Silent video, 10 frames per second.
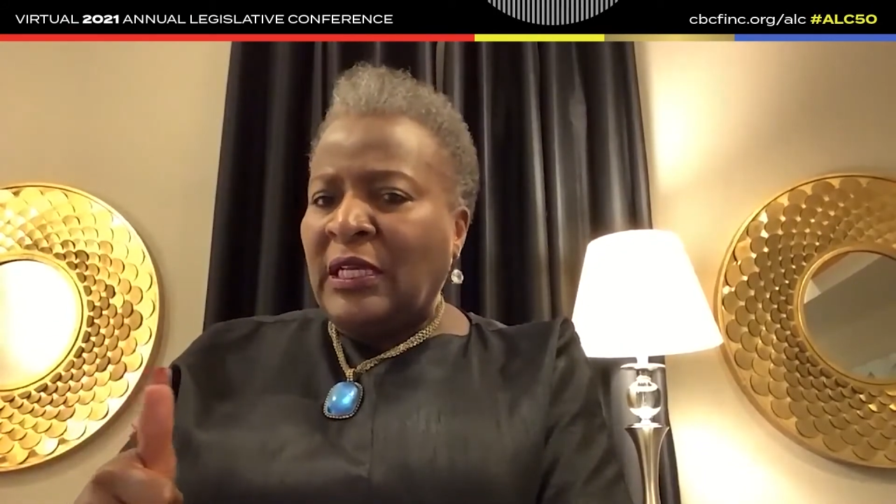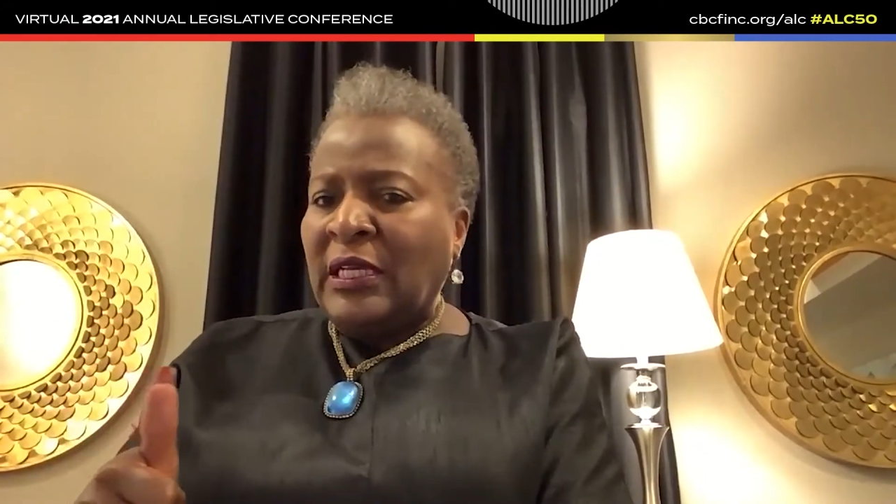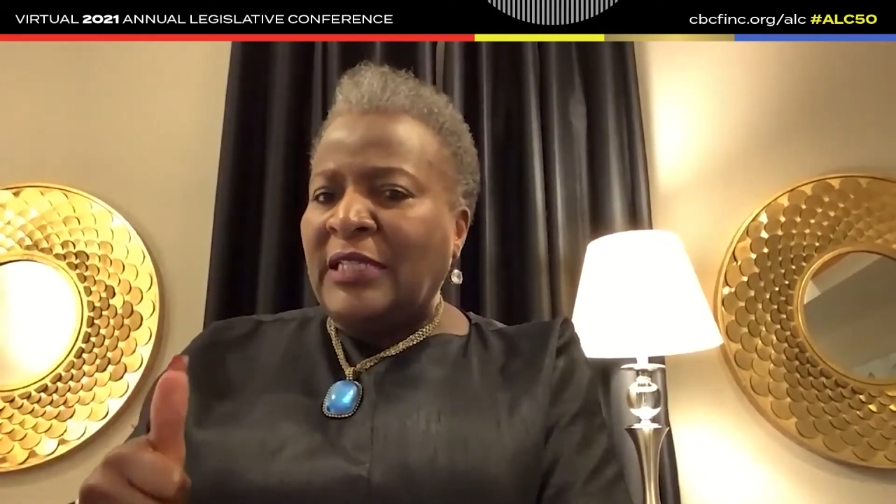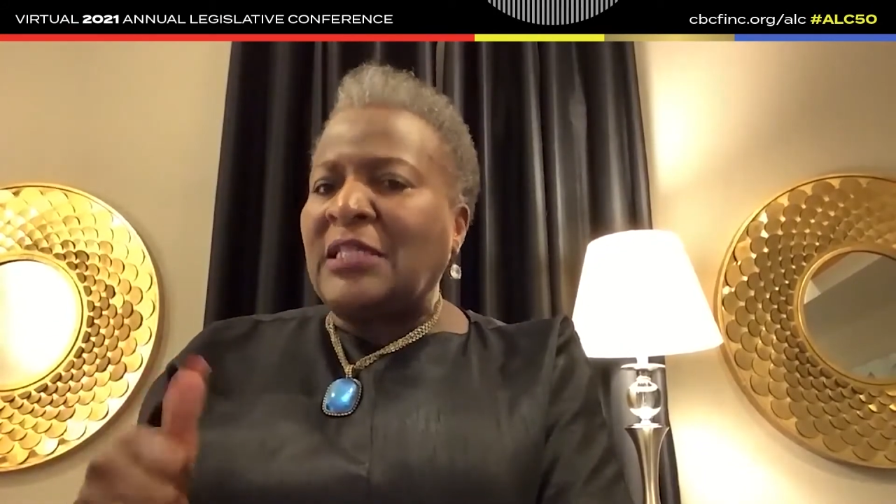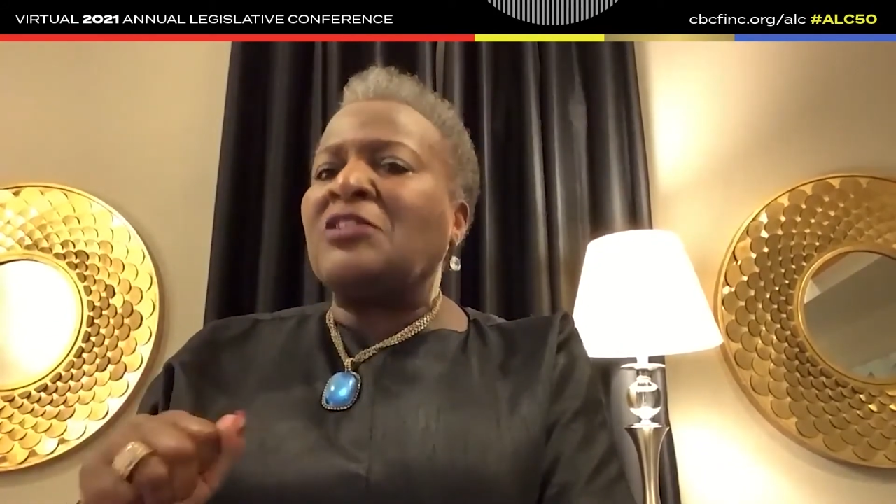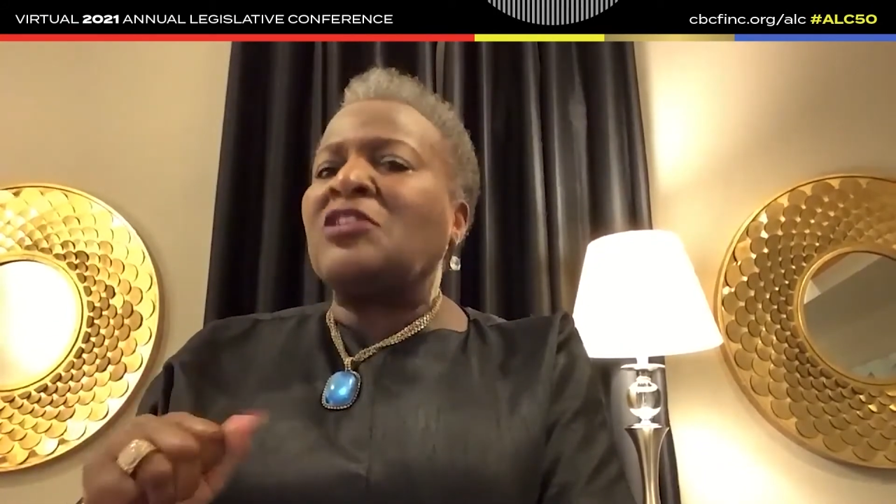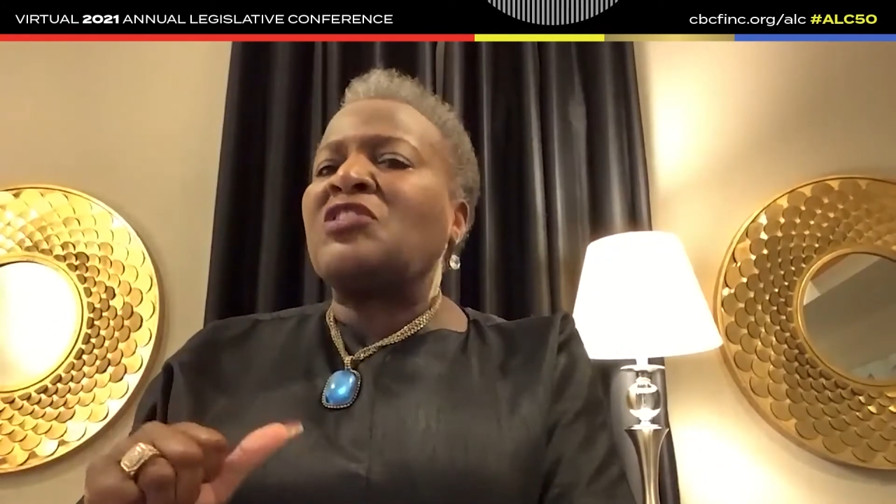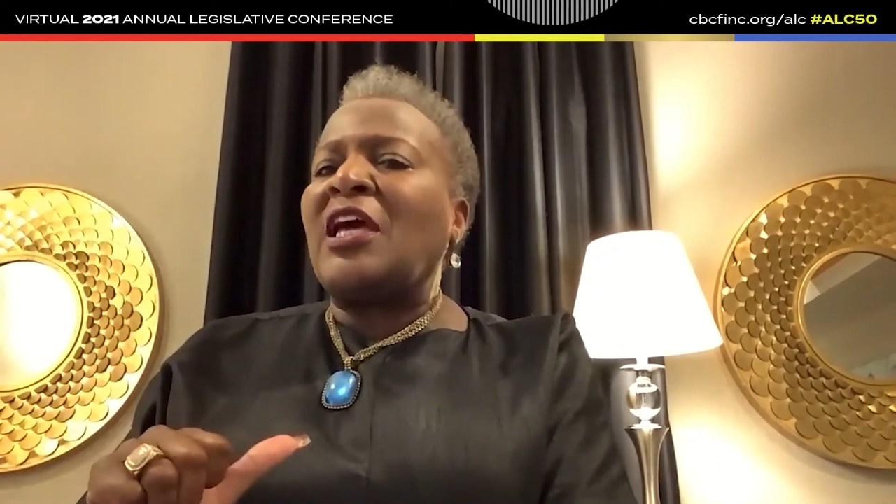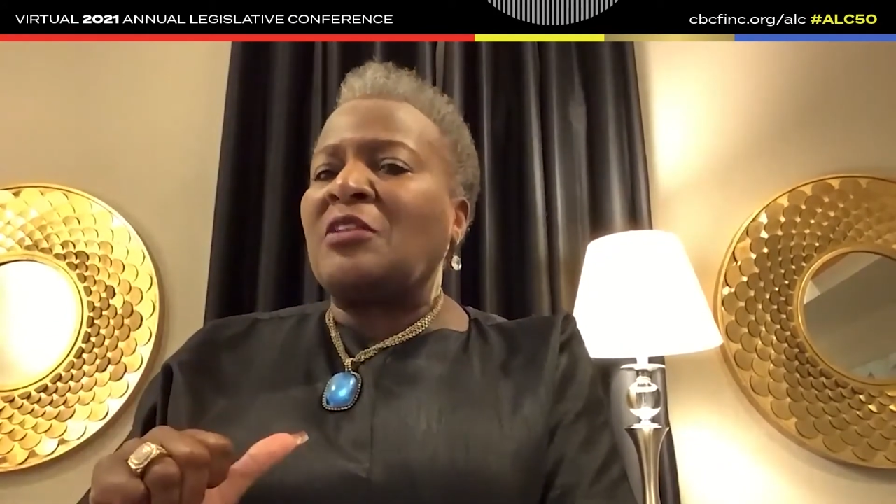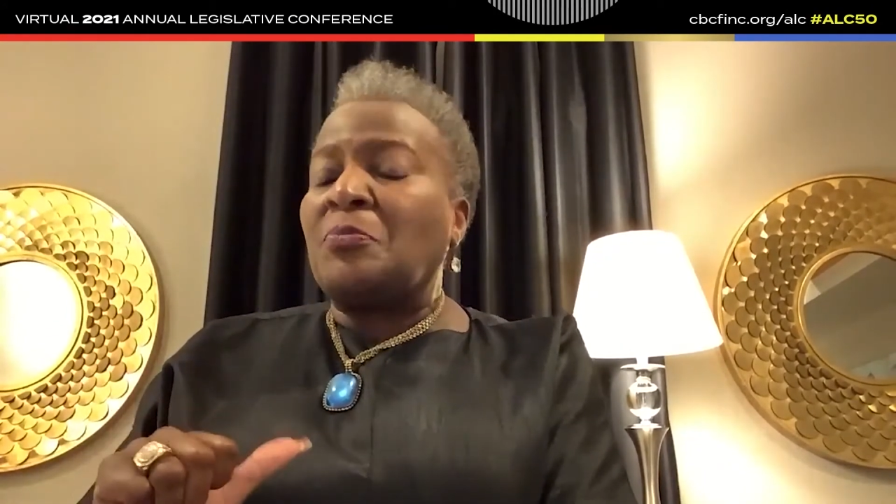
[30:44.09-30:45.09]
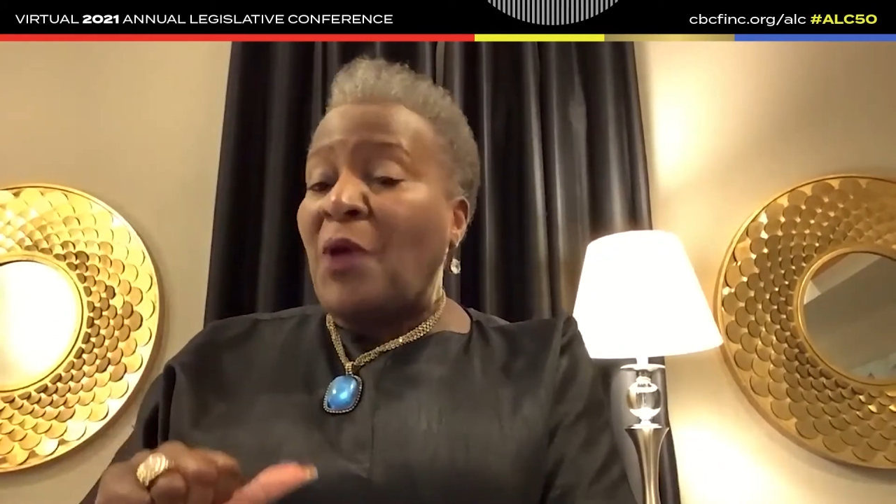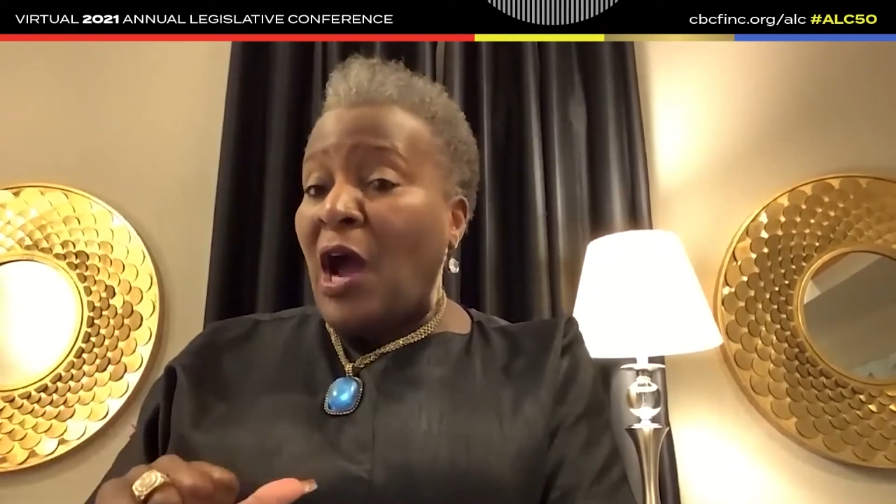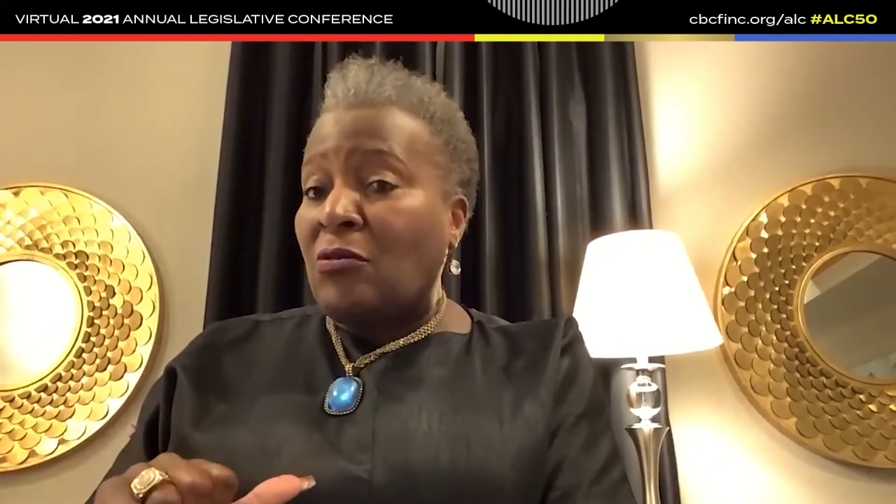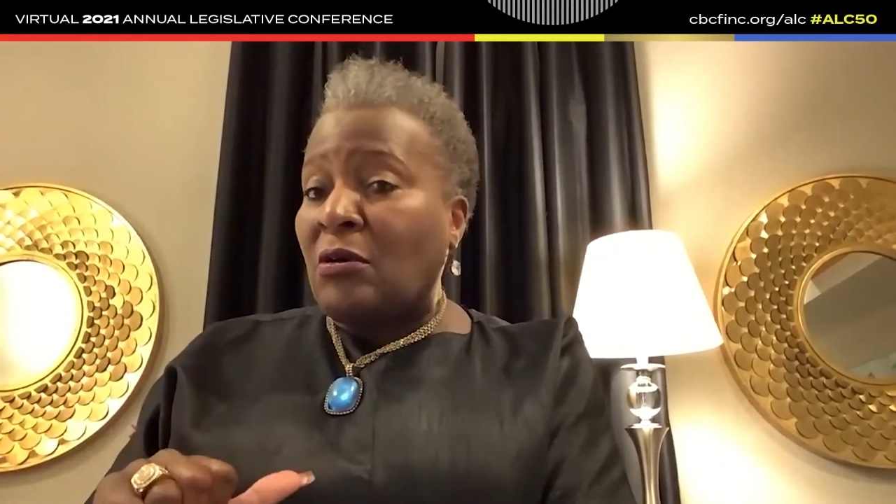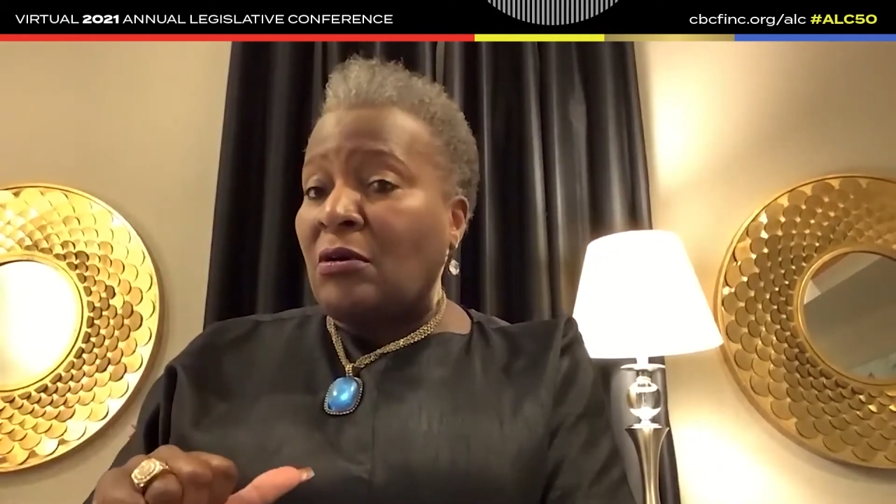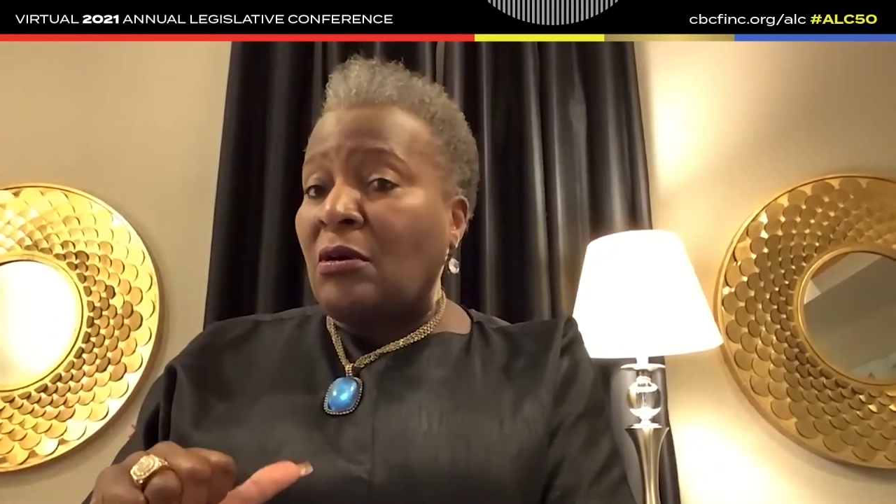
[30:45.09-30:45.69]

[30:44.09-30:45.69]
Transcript: is understand the power